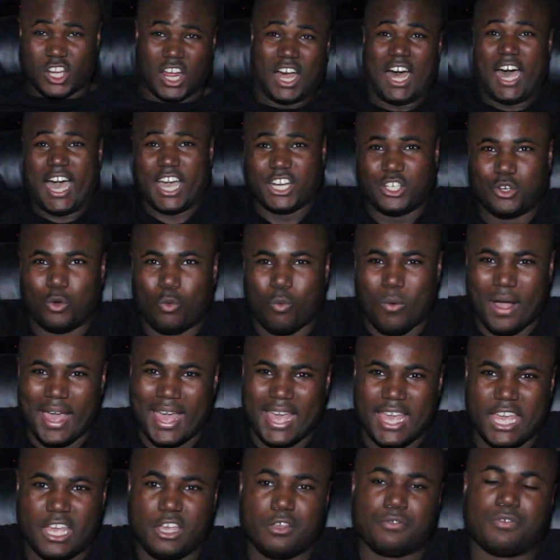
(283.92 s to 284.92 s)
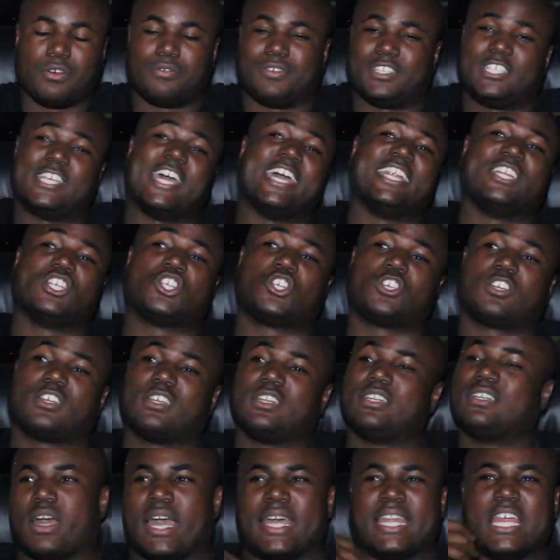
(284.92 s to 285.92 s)
Tidal wave of
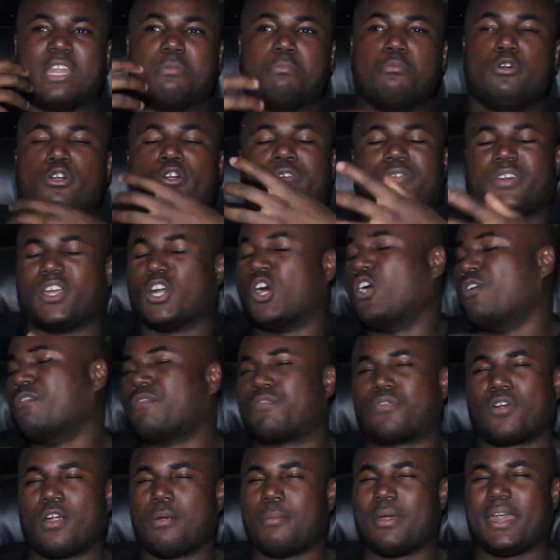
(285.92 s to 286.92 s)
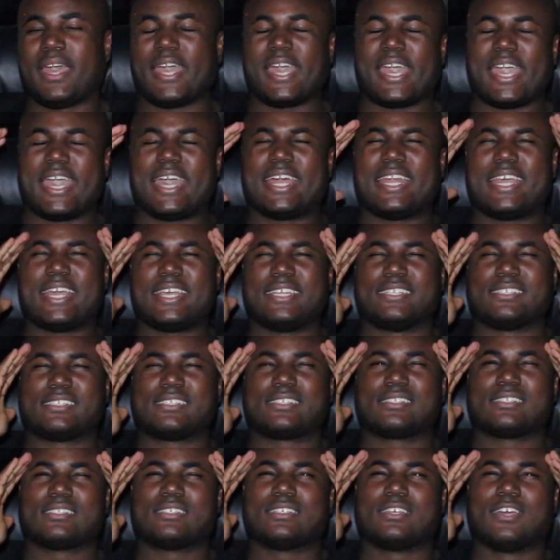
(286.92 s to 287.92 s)
attention, and then moving on from it, it
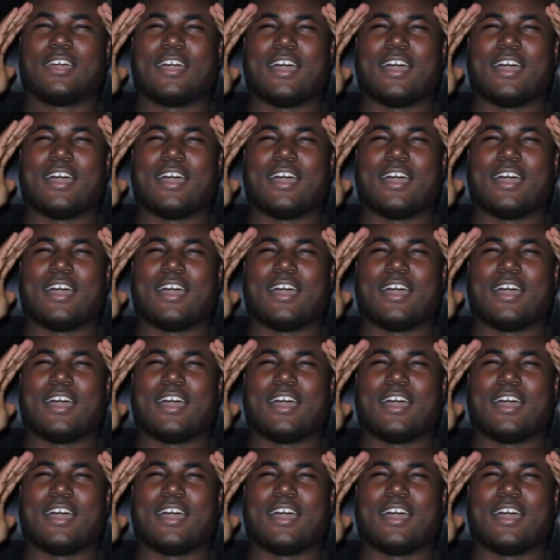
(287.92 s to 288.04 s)
is